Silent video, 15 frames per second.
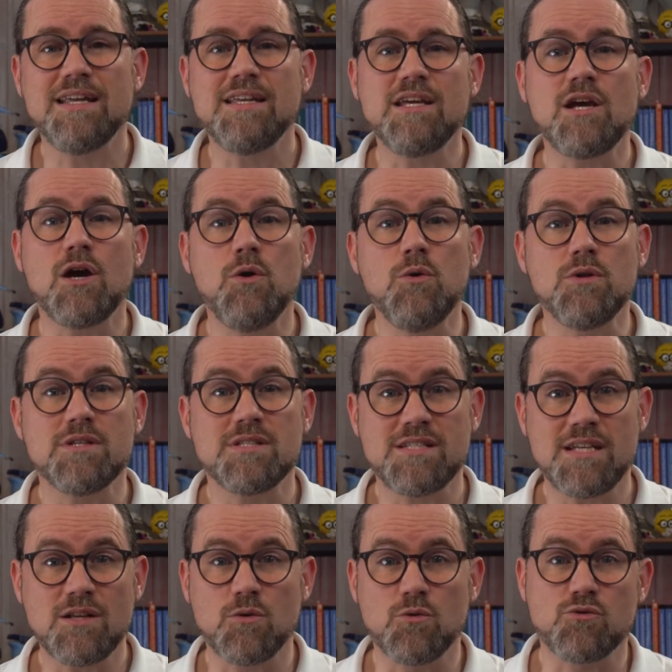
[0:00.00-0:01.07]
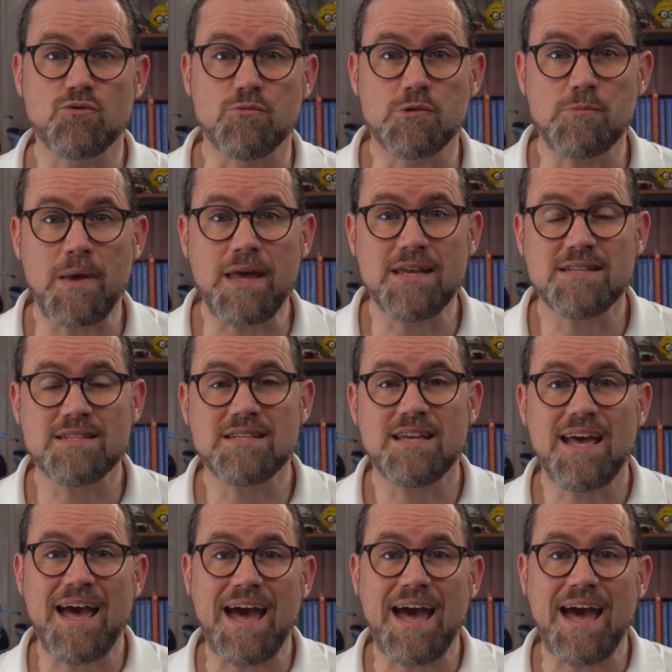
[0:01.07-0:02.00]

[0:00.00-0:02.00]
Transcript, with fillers: decode signals from space,